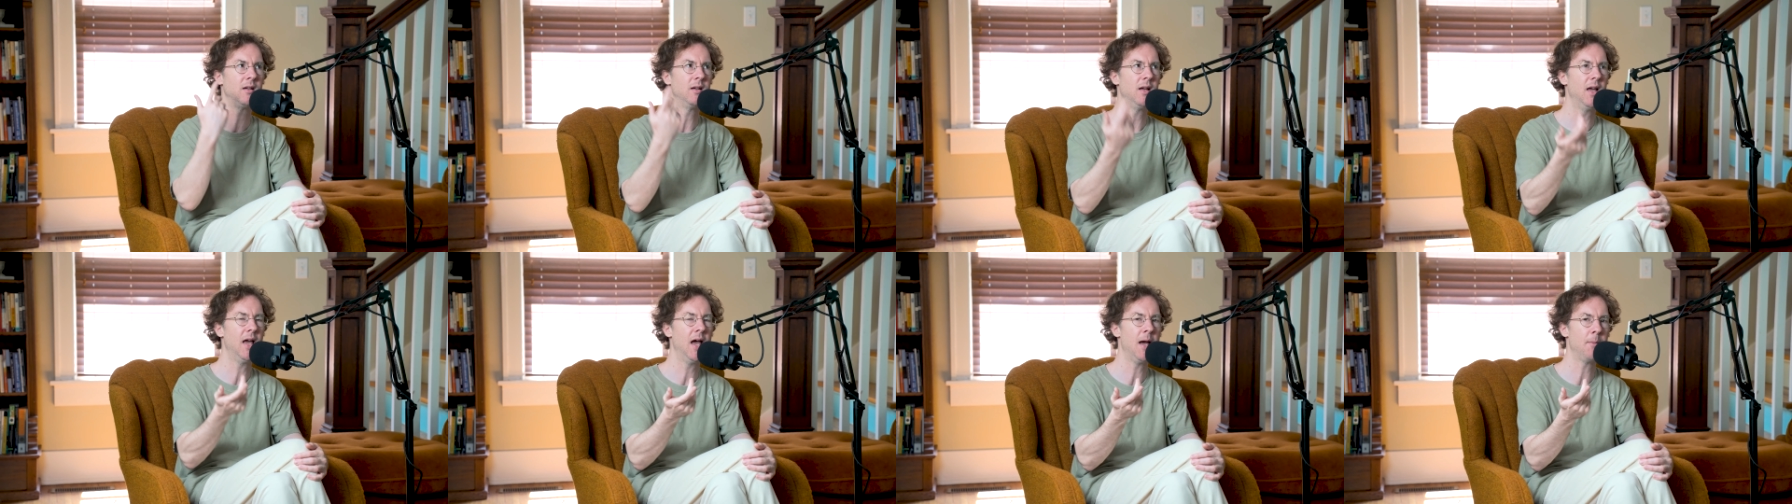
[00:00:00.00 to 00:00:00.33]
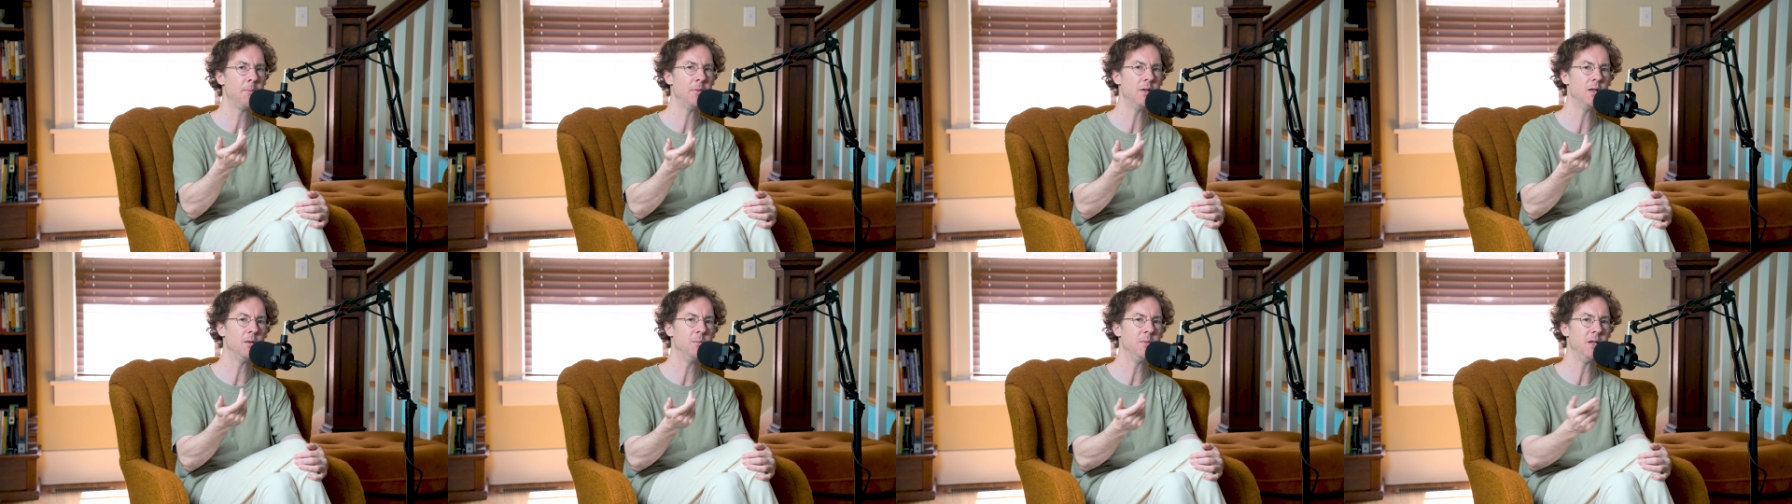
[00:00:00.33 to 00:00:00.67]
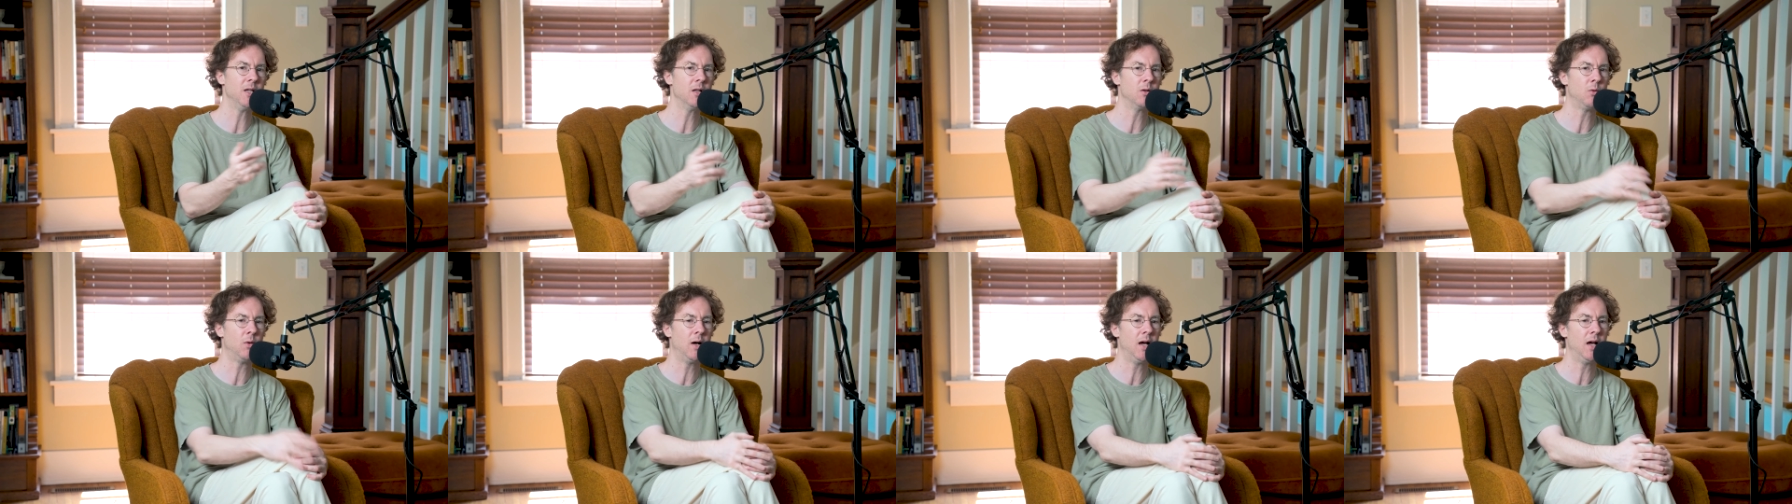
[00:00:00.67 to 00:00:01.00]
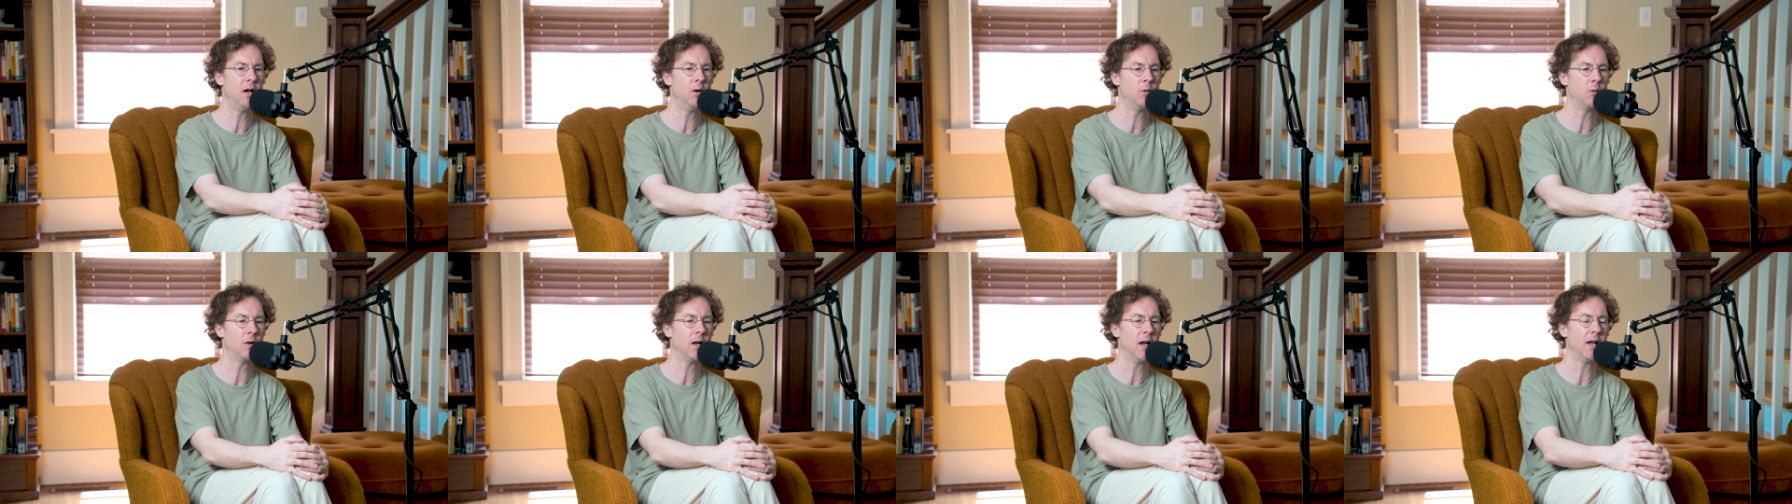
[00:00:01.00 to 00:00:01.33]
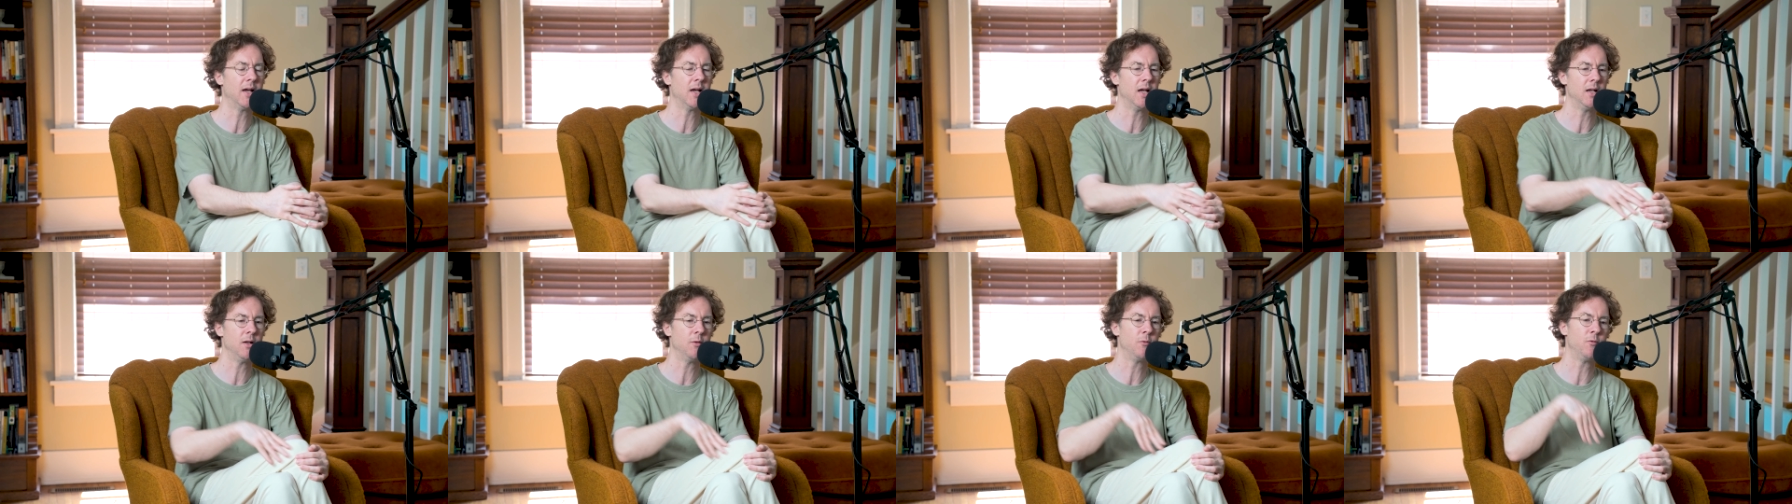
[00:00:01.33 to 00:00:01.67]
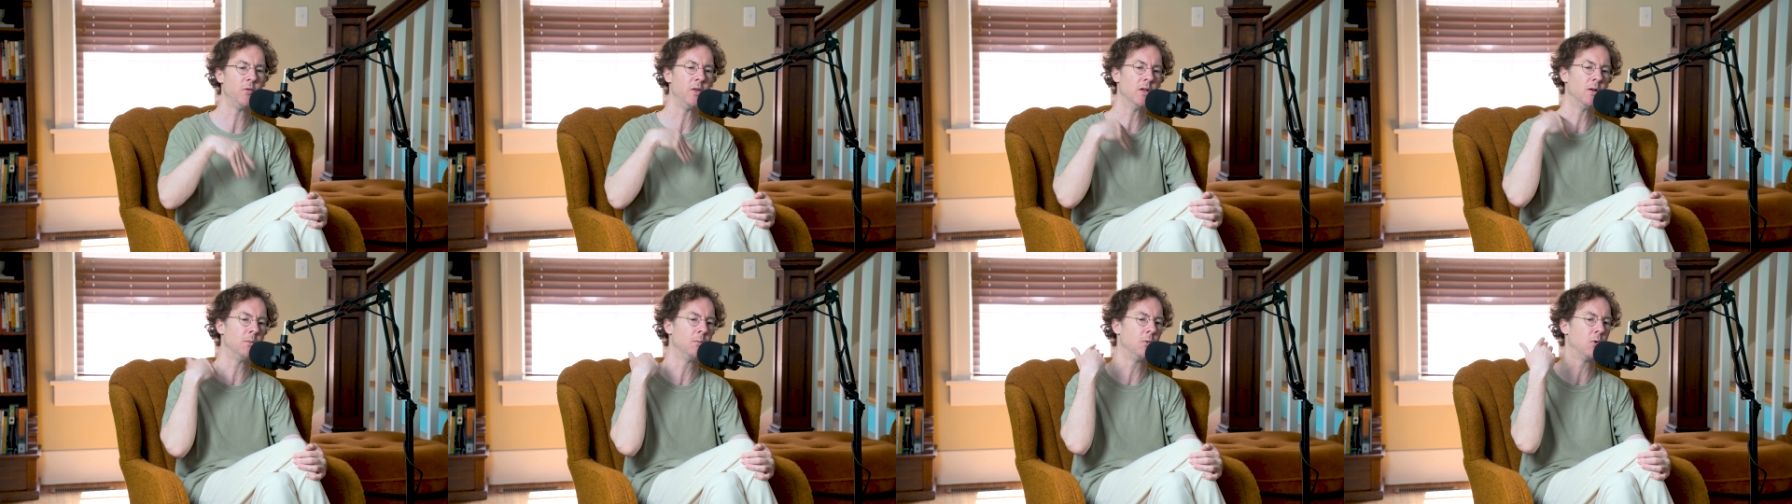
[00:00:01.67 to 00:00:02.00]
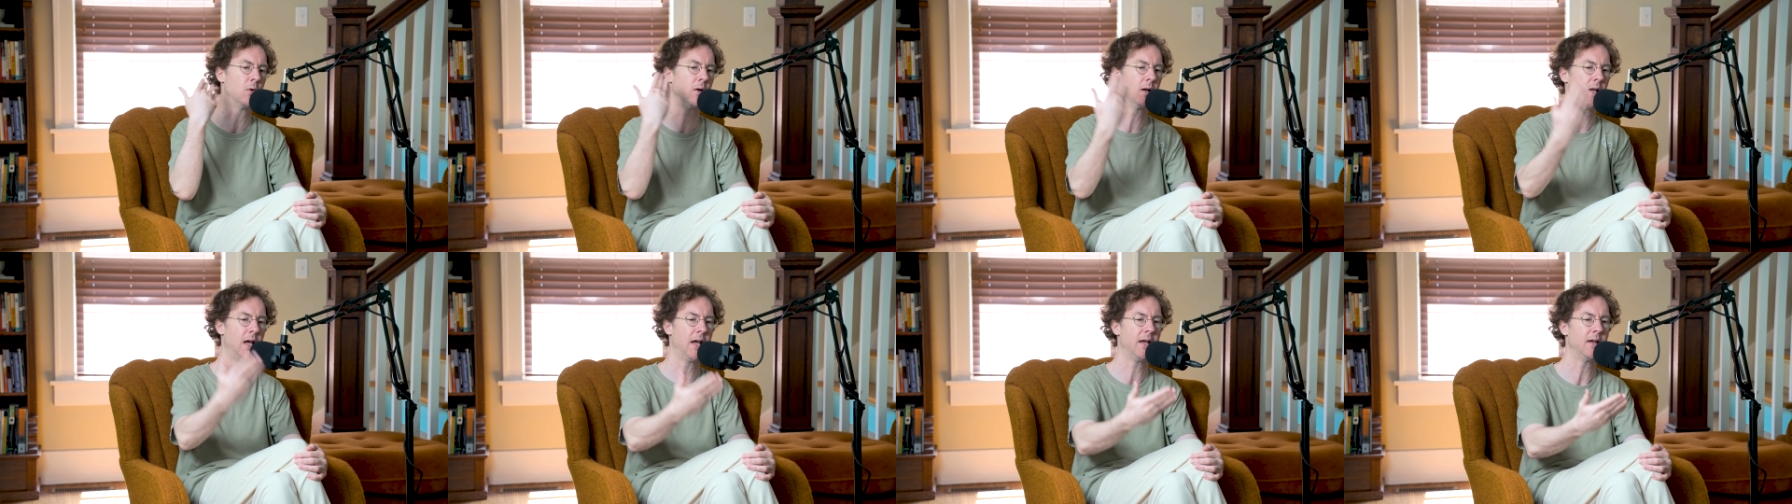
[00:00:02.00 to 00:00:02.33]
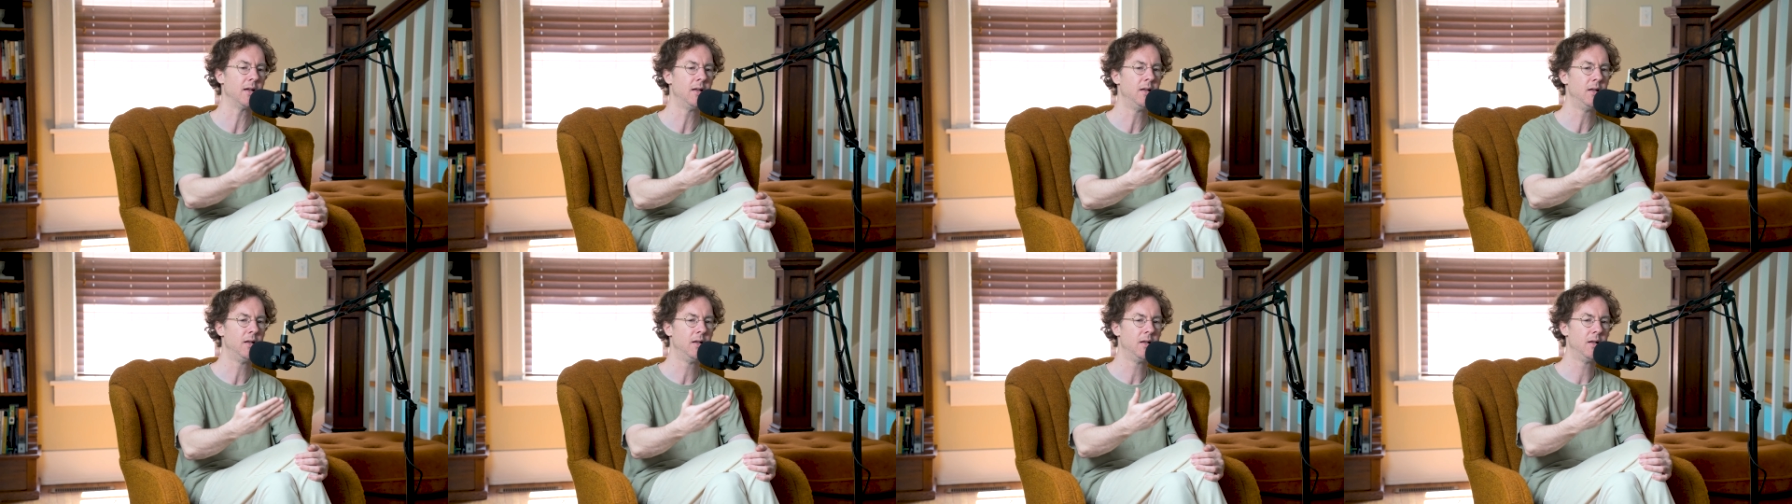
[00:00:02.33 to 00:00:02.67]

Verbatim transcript: happen to me in a while where I kind of feel more like